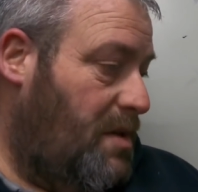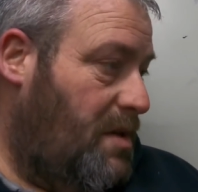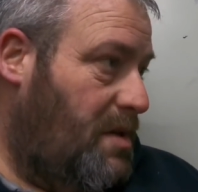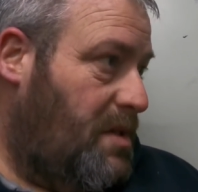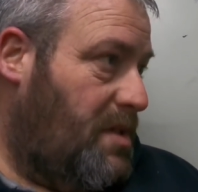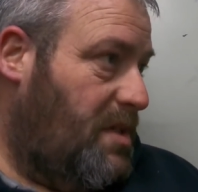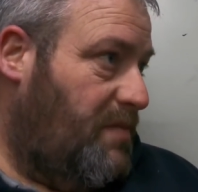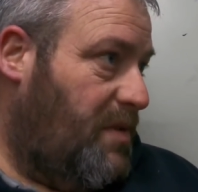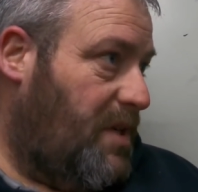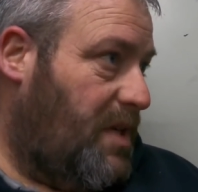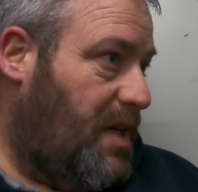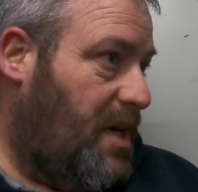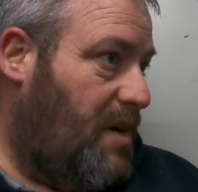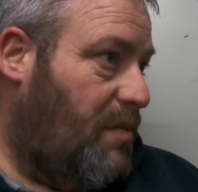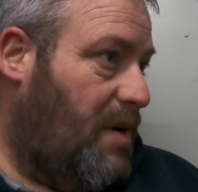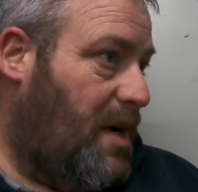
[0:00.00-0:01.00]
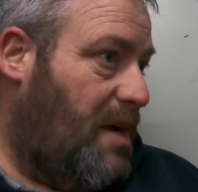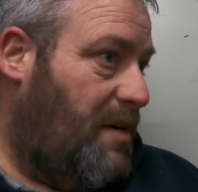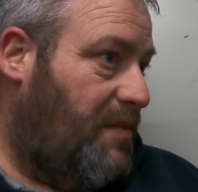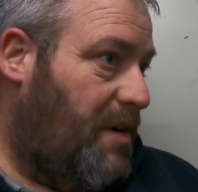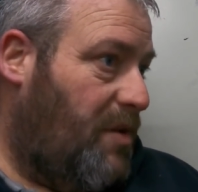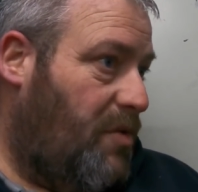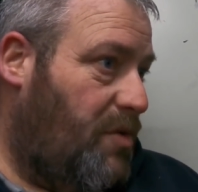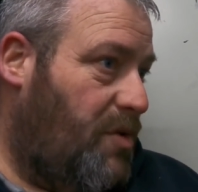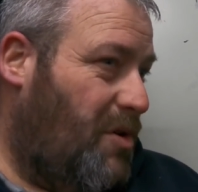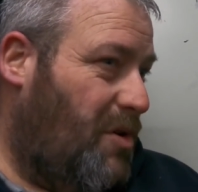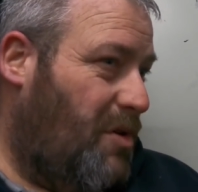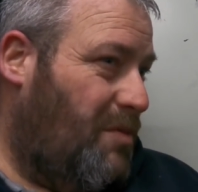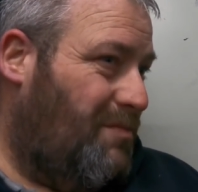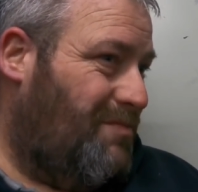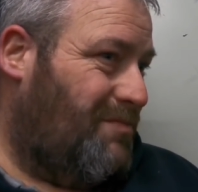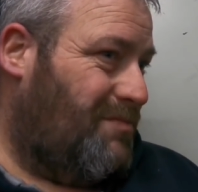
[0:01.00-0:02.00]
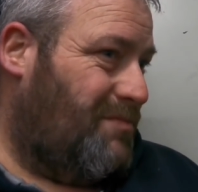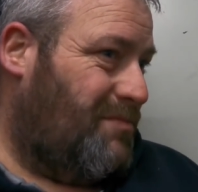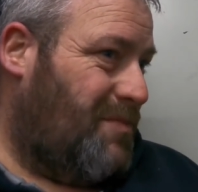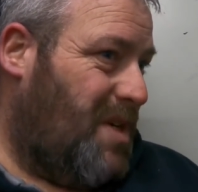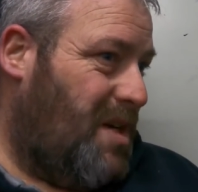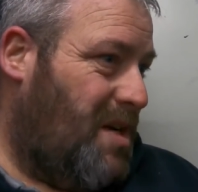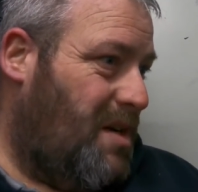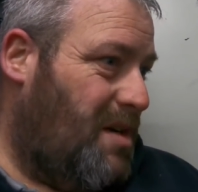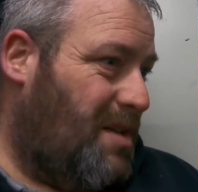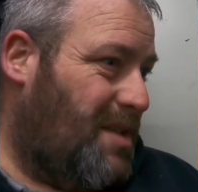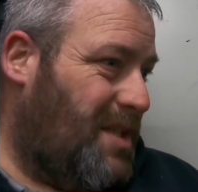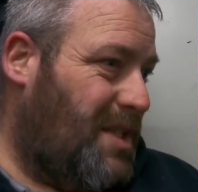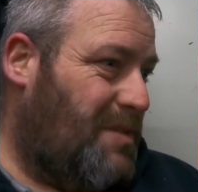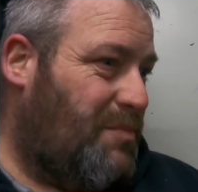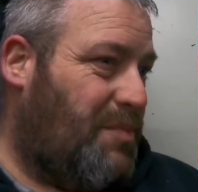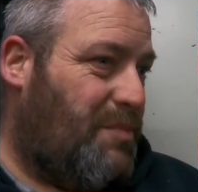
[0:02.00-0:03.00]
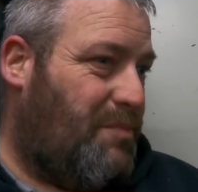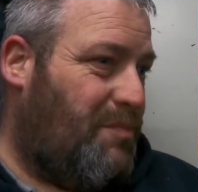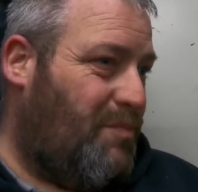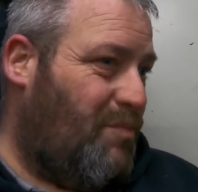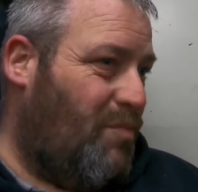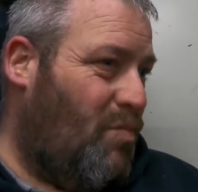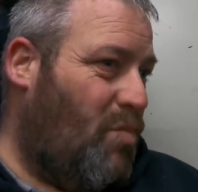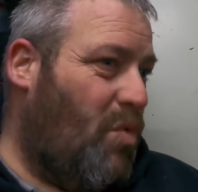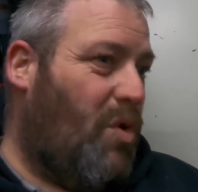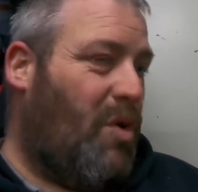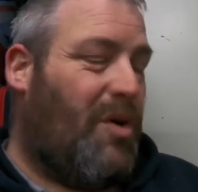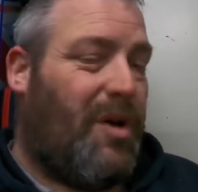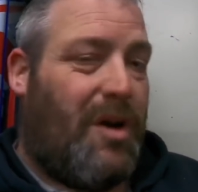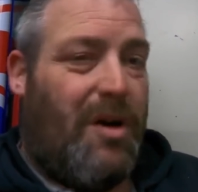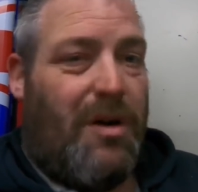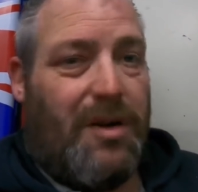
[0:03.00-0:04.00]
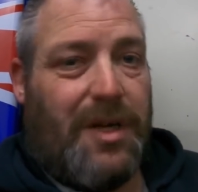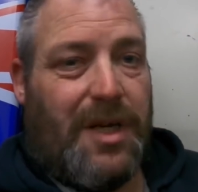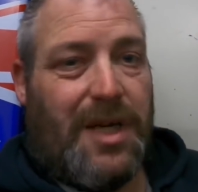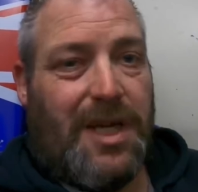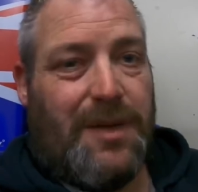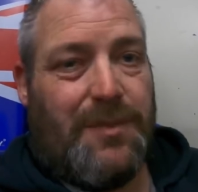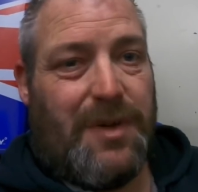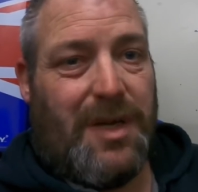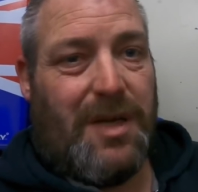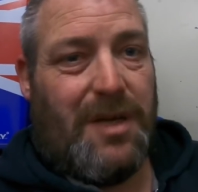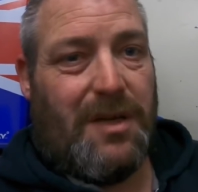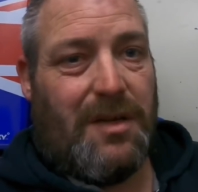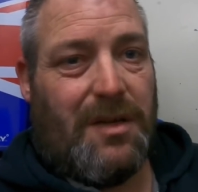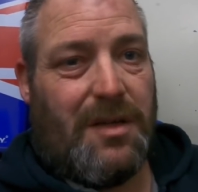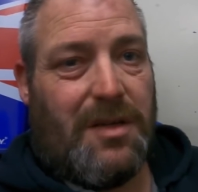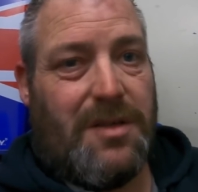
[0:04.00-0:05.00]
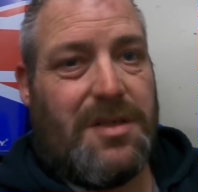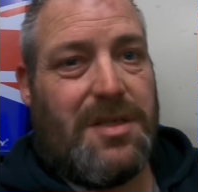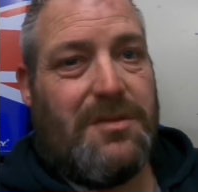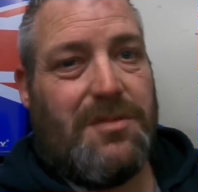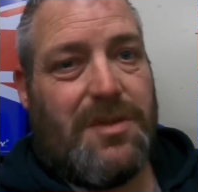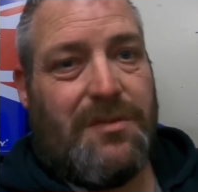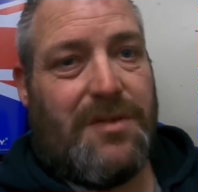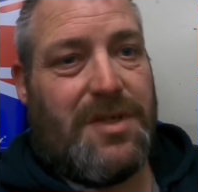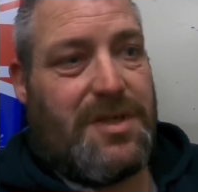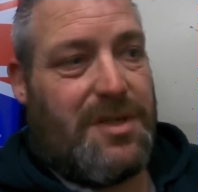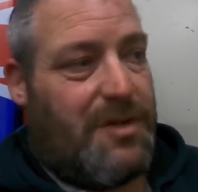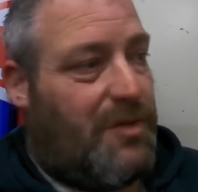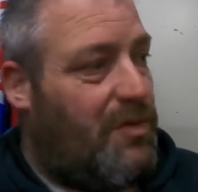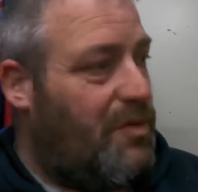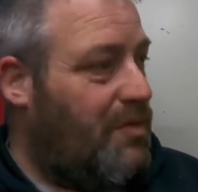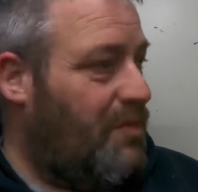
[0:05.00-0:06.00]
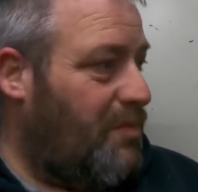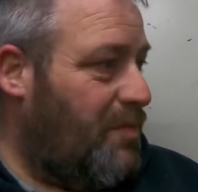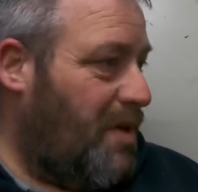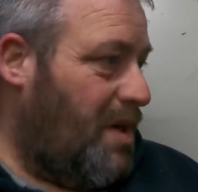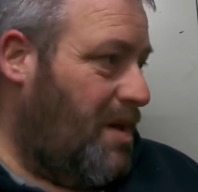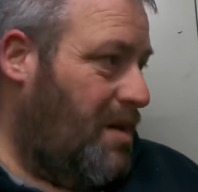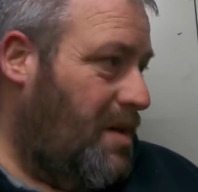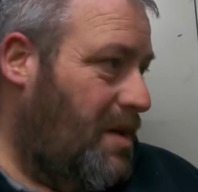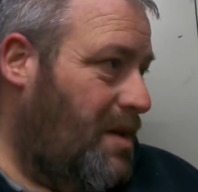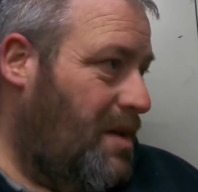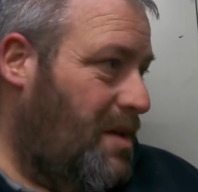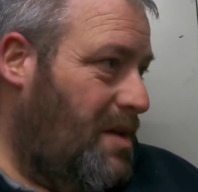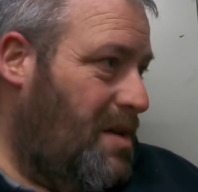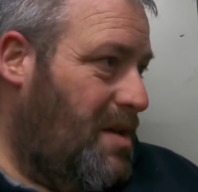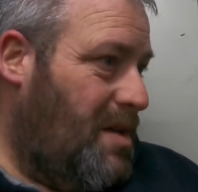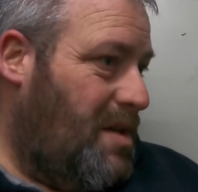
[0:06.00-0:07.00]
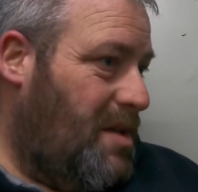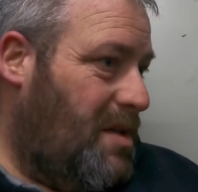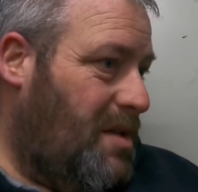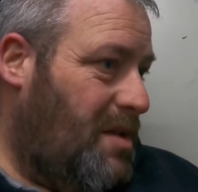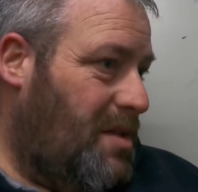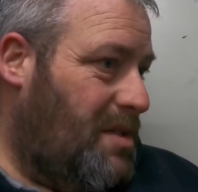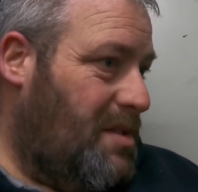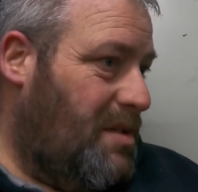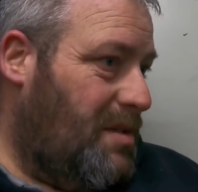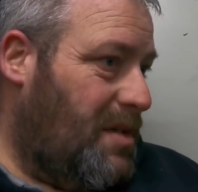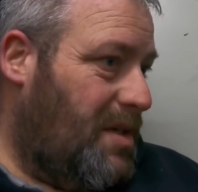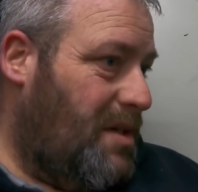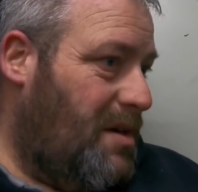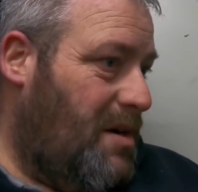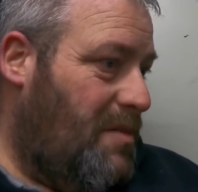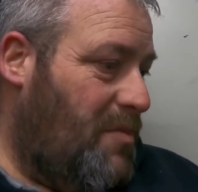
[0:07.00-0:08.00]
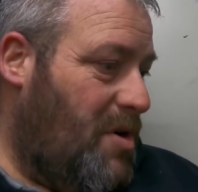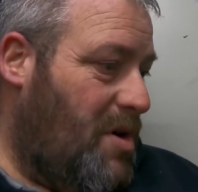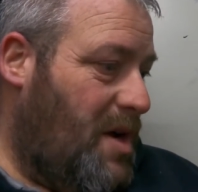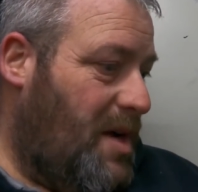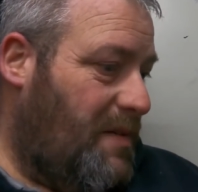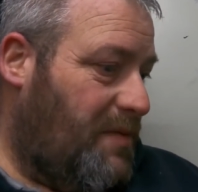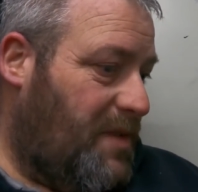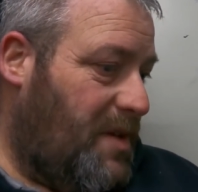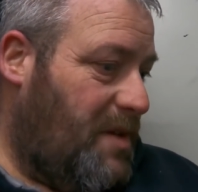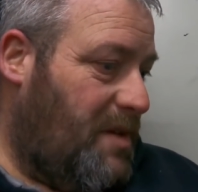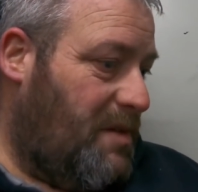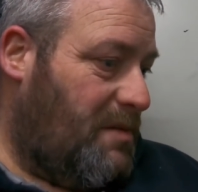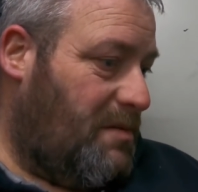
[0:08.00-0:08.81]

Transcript: see if I can get away with it or not. I did want to kind of keep it because it was original, but it is looking like I might have to